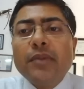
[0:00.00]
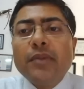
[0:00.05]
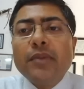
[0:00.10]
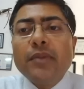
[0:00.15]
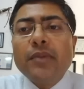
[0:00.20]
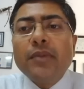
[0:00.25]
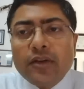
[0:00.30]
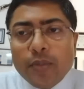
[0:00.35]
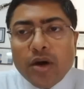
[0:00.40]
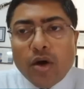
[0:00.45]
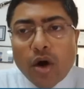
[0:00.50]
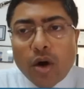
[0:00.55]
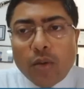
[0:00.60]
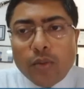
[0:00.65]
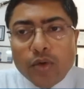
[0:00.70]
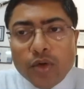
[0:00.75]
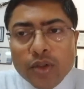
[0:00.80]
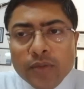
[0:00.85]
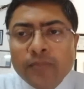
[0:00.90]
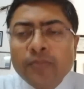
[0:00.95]
forming
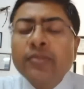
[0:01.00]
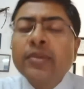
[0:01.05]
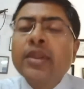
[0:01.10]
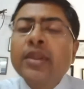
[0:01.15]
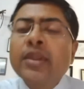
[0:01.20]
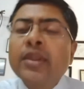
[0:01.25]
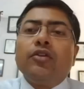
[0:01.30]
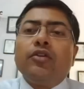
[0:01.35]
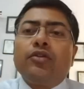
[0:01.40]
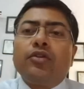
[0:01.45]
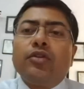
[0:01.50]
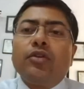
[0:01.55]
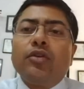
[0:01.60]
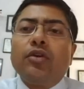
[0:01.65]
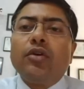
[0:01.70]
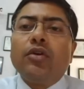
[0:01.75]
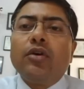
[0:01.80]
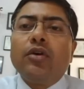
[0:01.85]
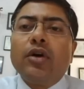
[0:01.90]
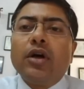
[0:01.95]
hormone.
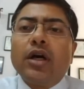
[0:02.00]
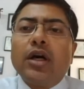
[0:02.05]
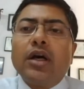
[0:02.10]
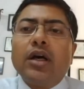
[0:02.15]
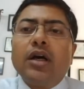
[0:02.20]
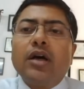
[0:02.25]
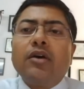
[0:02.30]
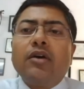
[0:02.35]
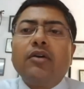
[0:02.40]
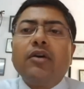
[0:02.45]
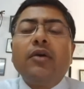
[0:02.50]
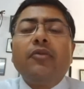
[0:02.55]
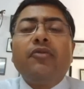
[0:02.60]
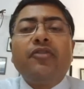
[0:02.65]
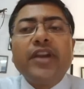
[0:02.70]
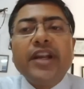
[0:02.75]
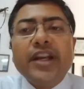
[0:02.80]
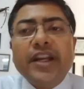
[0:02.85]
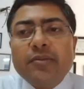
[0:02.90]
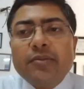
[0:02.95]
So uh, a
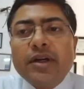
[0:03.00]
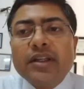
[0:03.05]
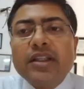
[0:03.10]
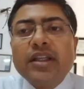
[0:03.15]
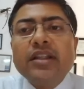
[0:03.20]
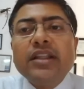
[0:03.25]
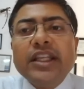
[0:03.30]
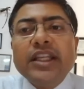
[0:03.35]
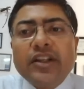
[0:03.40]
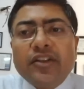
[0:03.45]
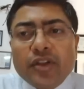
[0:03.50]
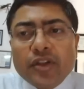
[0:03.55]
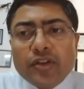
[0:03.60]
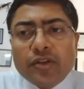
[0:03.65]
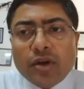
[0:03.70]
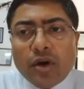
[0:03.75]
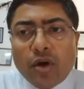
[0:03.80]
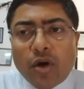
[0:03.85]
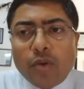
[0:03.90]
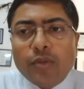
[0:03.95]
feeding mother needs
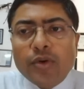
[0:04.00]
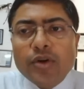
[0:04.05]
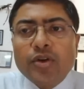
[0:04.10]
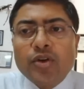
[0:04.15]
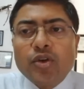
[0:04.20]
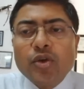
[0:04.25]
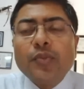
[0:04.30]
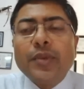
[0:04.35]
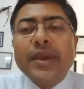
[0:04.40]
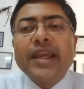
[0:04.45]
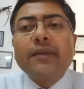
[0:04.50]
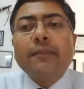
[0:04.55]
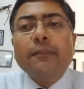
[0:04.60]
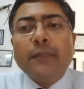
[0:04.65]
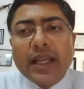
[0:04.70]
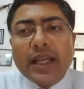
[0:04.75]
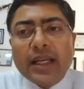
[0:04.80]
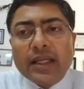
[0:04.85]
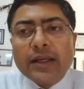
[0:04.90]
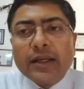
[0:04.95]
this hormone to make
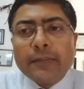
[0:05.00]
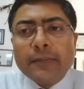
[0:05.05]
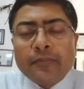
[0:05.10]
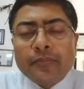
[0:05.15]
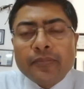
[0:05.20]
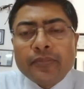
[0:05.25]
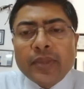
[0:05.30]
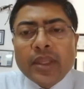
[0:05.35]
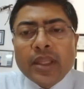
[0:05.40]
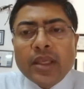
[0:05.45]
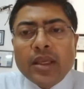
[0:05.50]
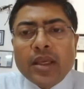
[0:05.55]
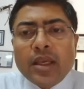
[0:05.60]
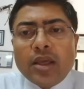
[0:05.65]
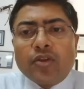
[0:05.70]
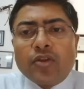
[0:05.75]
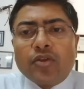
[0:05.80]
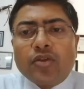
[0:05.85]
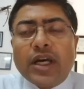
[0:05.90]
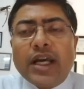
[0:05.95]
milk.
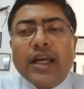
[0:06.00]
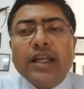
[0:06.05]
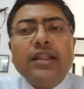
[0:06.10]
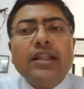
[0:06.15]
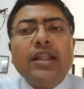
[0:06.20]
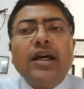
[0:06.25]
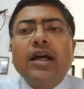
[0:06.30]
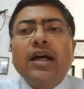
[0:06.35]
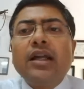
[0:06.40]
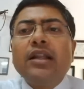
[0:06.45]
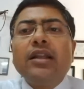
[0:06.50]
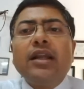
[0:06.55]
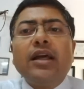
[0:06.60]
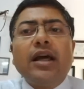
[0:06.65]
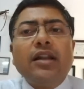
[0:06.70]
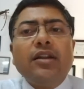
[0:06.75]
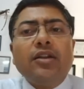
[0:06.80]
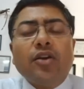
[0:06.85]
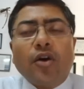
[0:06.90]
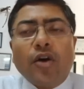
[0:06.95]
So in the
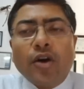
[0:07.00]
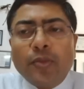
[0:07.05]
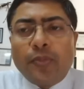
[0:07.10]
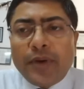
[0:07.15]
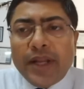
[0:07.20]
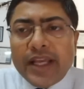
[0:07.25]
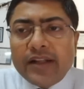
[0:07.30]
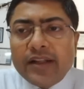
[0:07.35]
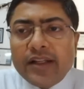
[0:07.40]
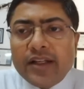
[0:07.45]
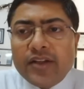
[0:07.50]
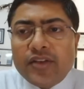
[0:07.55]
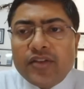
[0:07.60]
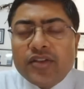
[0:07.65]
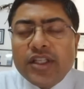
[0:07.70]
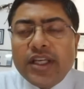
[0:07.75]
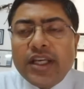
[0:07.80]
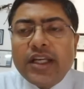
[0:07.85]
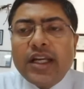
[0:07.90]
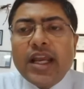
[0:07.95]
non-pregnant
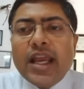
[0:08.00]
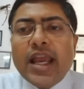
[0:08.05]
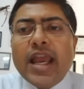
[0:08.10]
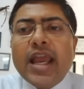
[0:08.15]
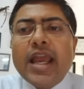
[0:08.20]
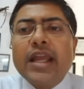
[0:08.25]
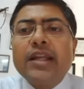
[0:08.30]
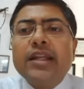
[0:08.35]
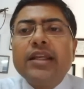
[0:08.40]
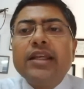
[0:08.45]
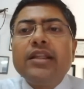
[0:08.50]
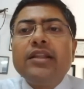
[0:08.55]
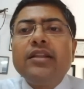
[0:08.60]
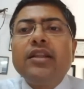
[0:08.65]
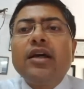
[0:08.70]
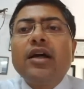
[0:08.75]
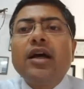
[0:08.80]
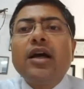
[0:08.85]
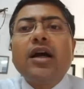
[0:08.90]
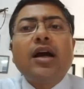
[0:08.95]
state and in
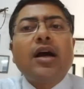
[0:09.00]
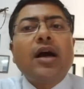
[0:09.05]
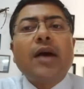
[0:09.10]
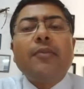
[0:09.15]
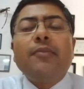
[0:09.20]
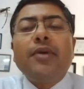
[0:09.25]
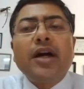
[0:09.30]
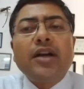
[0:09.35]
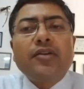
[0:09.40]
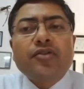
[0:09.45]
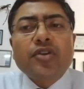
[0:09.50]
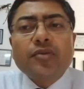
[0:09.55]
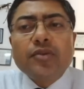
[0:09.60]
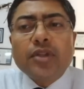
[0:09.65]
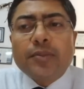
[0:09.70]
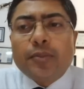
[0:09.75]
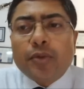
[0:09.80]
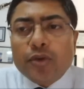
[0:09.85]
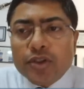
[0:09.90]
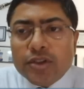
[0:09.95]
the apart from
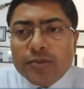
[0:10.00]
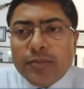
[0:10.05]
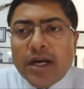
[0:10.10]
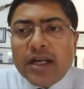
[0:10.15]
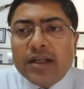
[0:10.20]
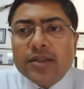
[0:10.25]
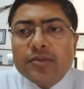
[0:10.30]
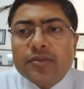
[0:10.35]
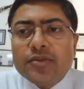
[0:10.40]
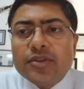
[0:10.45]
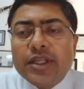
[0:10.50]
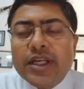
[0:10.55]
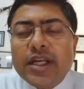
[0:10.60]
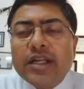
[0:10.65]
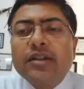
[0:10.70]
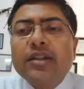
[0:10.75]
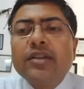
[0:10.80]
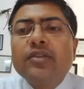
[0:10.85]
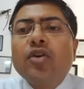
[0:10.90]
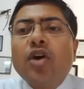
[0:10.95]
the postpartum
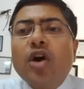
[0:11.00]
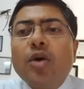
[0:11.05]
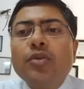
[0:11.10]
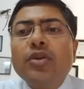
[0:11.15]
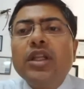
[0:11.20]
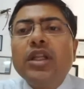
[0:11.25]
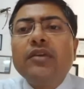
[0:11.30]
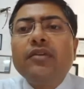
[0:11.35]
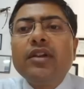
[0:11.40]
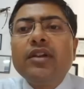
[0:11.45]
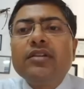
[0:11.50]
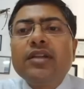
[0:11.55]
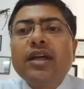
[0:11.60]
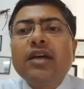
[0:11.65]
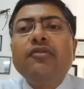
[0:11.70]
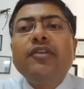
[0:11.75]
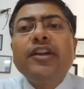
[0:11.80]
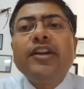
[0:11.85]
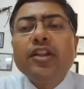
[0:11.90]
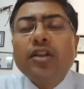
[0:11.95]
state, these hormone levels
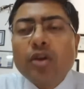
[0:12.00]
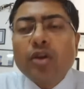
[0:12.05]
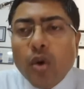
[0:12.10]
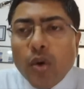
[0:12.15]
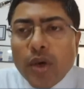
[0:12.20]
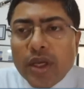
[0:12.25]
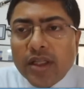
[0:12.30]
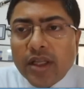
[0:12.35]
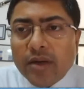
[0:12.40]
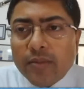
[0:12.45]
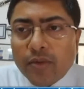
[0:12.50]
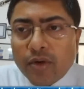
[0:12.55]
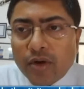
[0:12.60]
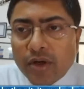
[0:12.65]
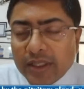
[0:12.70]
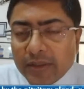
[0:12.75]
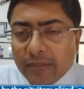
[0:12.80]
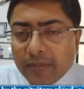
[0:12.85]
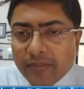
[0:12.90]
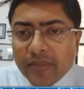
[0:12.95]
are very low in our
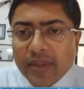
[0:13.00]
body.